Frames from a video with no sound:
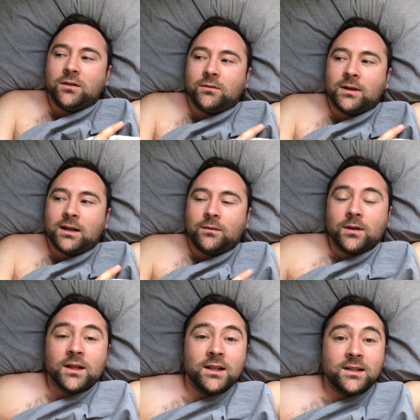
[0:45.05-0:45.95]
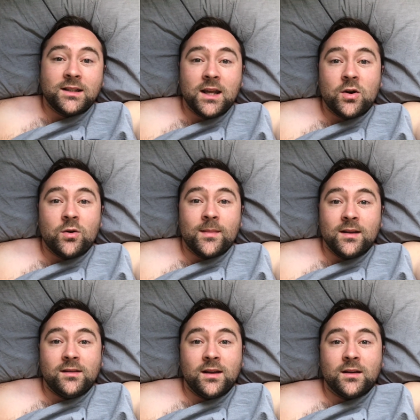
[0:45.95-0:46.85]
Well, we're gonna stay home, I
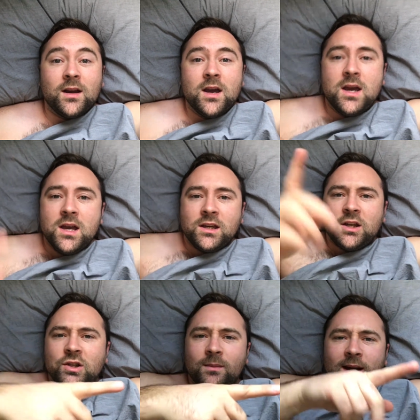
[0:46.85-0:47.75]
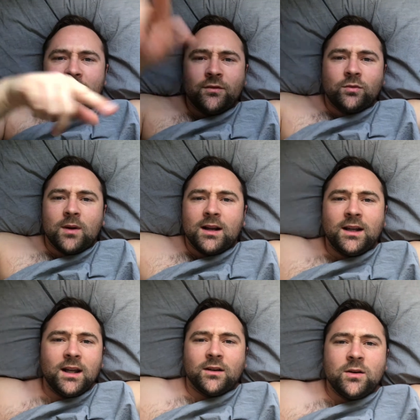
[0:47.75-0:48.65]
think. Keisha might have to run an
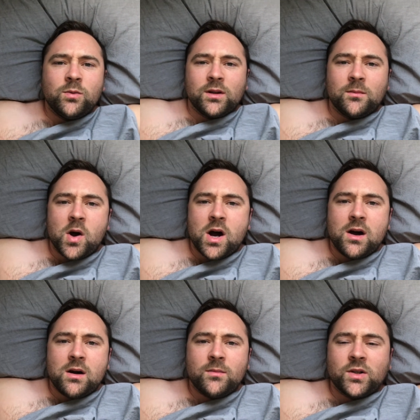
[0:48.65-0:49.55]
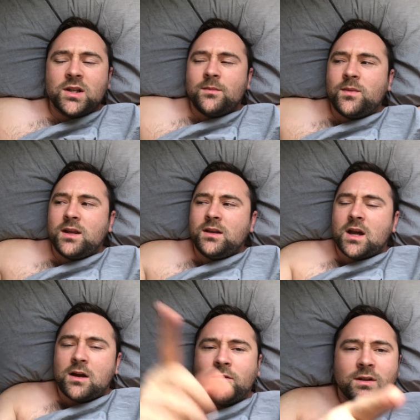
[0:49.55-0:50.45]
errand with her mom or something,
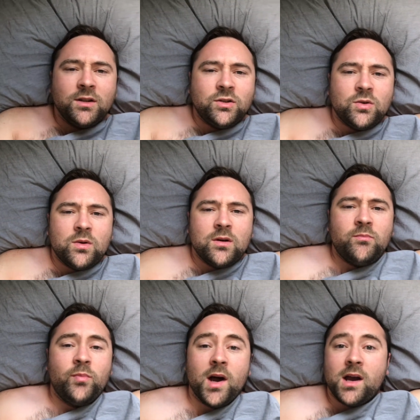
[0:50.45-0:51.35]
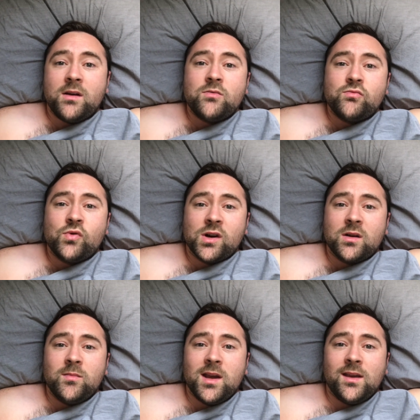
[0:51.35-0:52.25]
not really sure, but we're gonna
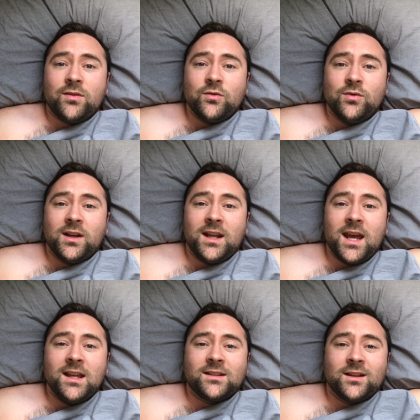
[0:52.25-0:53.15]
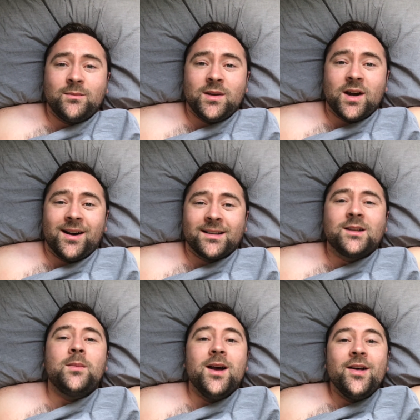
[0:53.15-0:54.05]
make it through today. It's gonna be
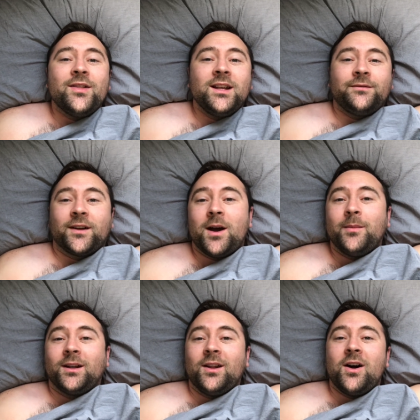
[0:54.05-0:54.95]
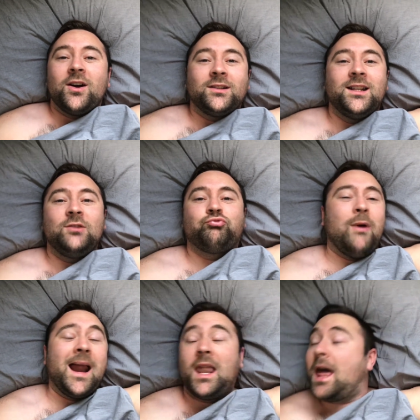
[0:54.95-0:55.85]
awesome. Thanks for coming along on today's
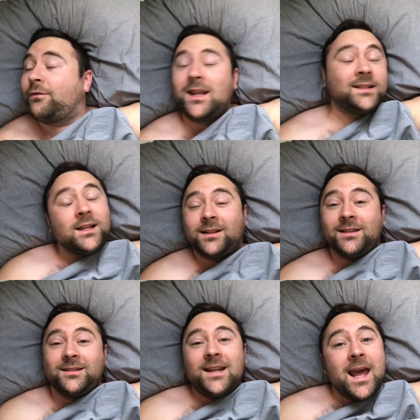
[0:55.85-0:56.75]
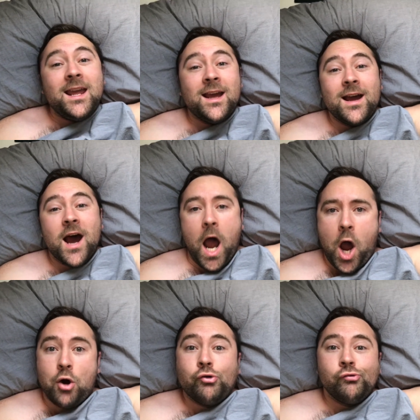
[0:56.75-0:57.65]
ride or Left. Let's get this day
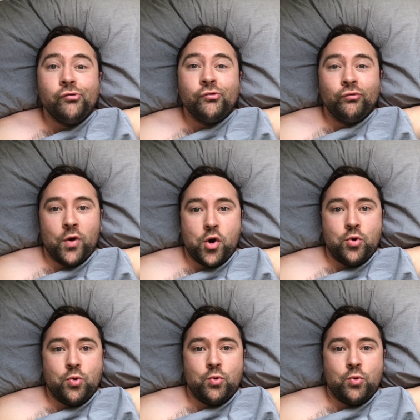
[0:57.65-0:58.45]
on the road.